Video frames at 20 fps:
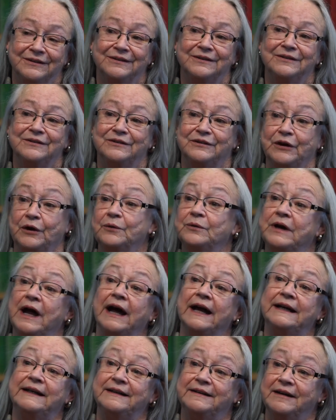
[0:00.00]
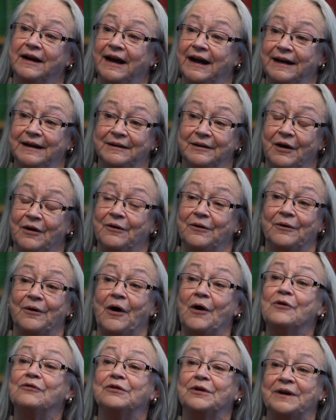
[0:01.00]
So
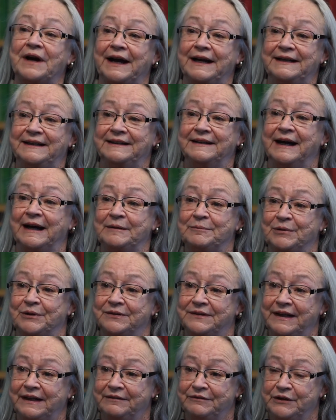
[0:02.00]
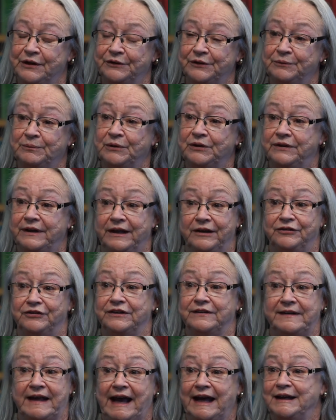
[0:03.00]
over 99% of those
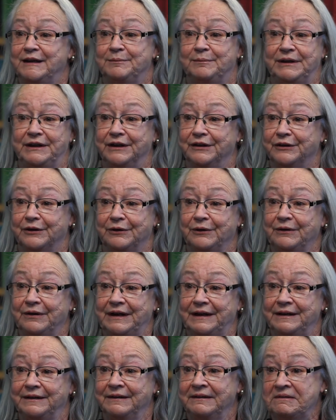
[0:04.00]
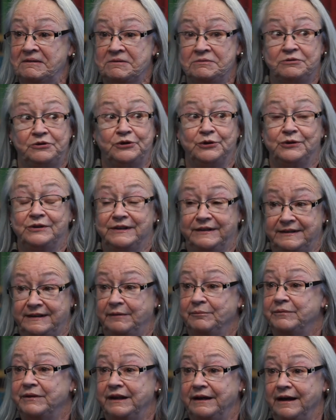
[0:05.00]
mutations had to be occurring due to
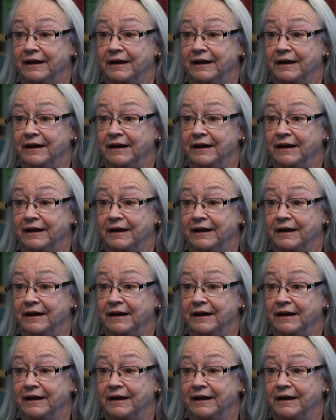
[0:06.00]
something